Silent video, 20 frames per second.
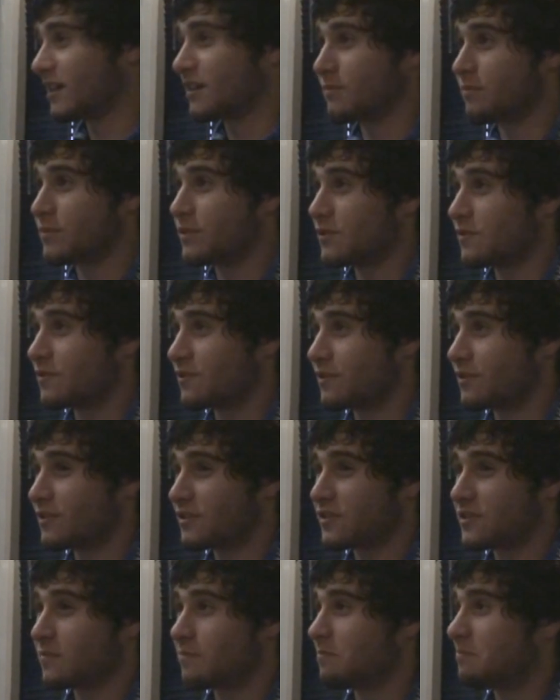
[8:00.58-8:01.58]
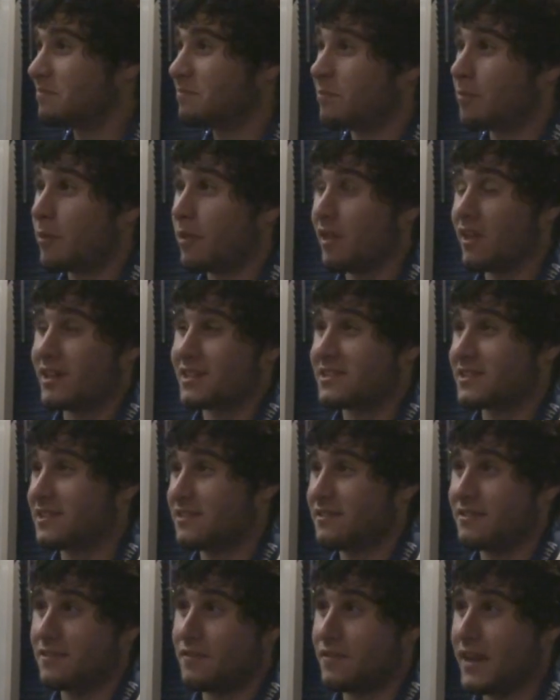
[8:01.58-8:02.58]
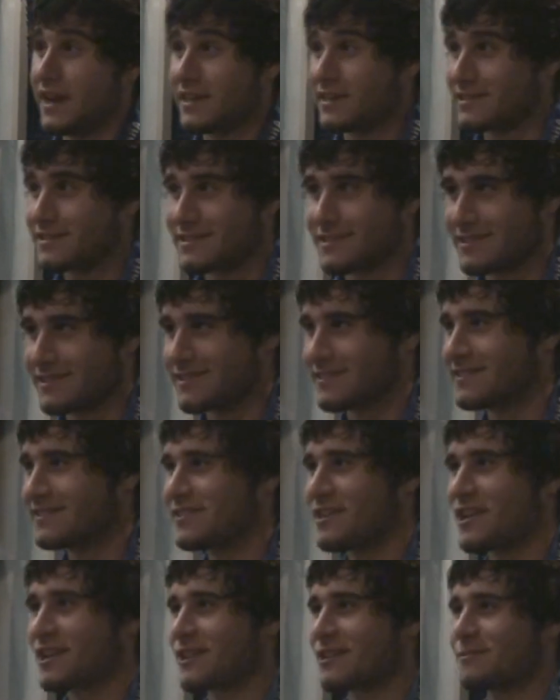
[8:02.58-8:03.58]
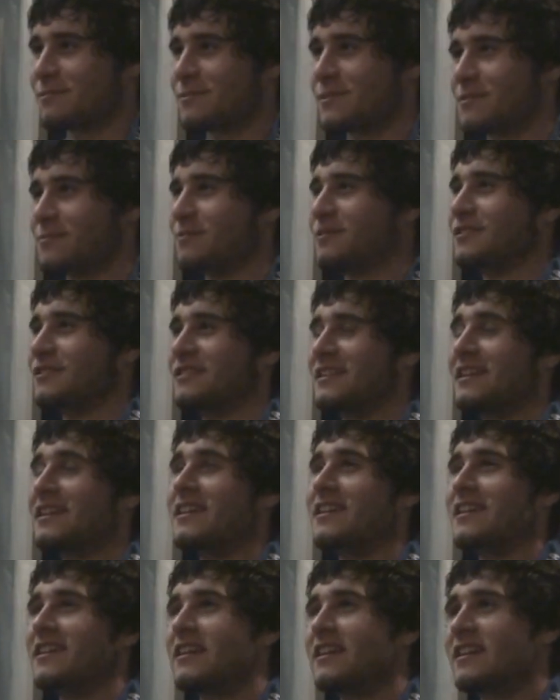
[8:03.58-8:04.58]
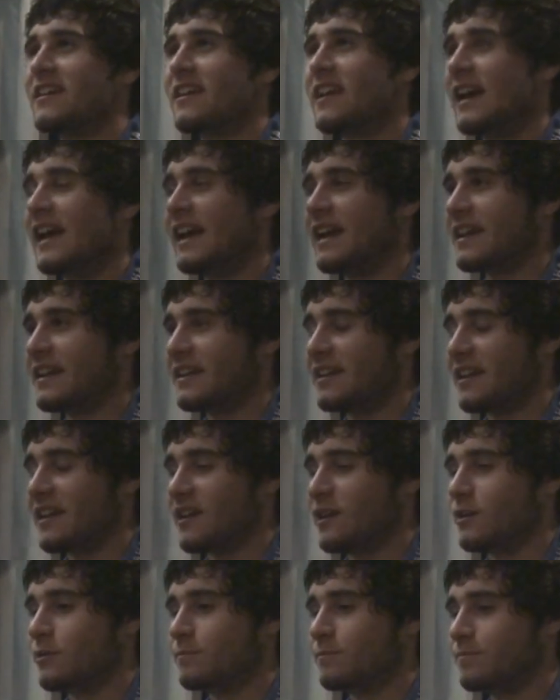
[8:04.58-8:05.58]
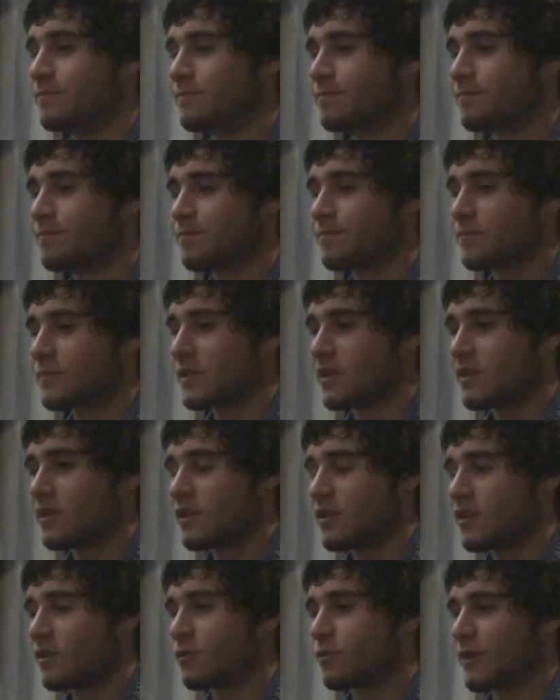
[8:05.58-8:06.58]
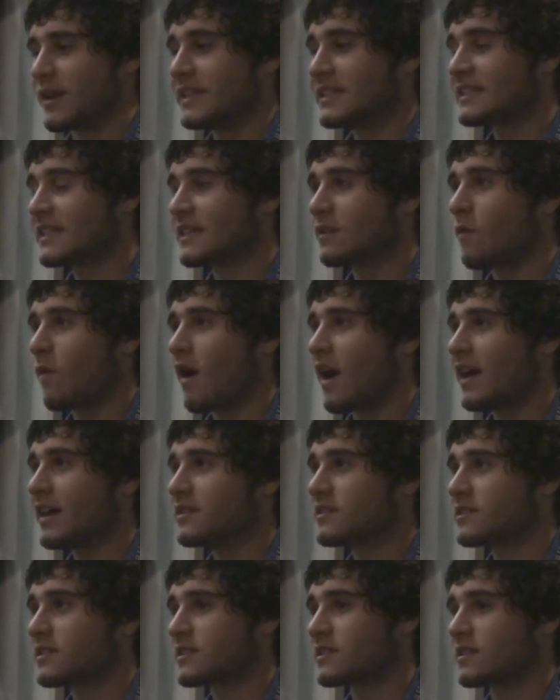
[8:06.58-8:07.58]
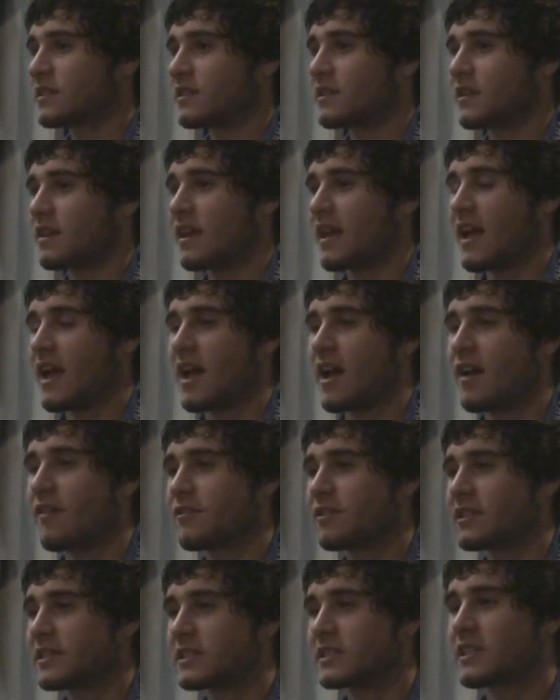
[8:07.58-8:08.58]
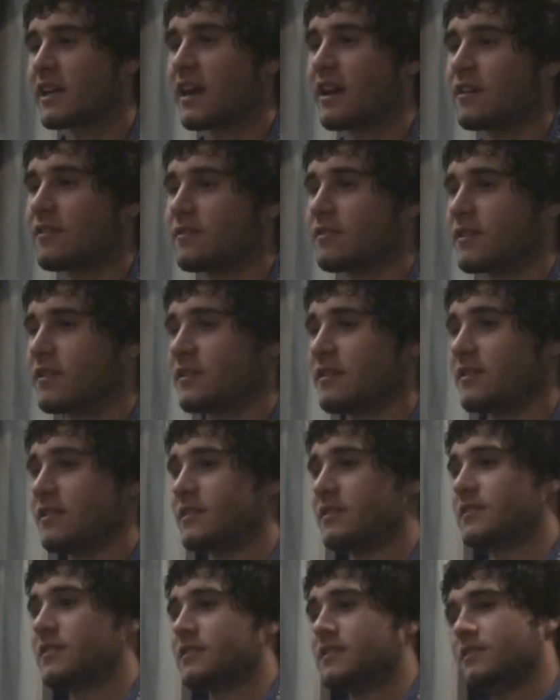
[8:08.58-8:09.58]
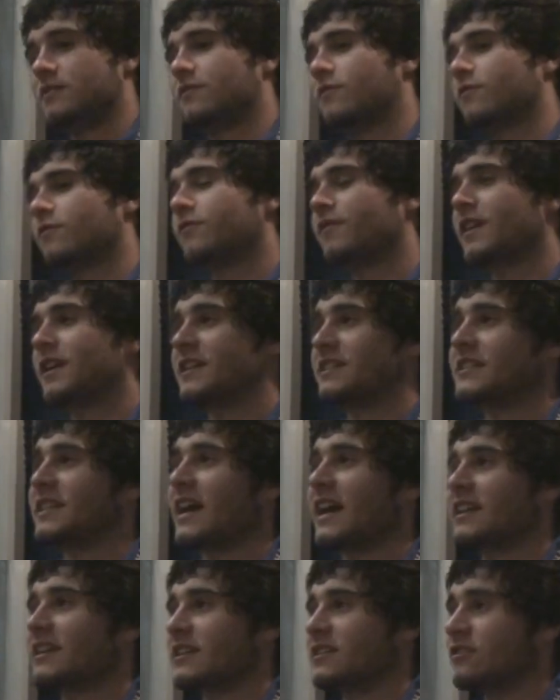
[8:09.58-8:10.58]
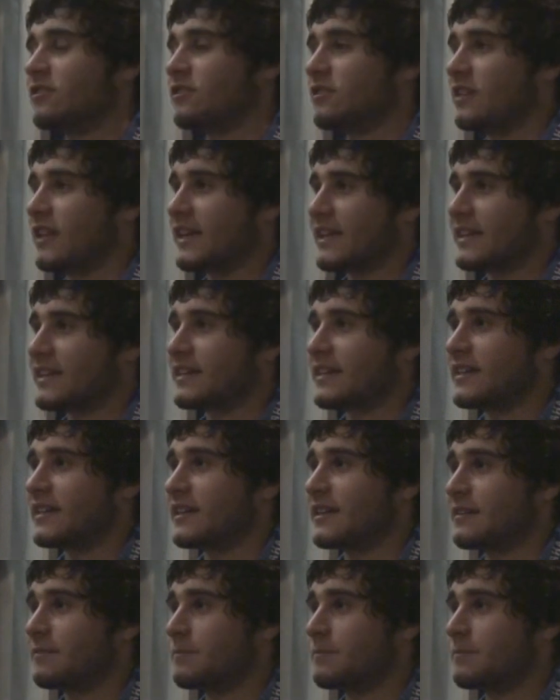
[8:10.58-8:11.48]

like computers plus a device to talk to people. And racing-wise, everything's gotten very technical. Like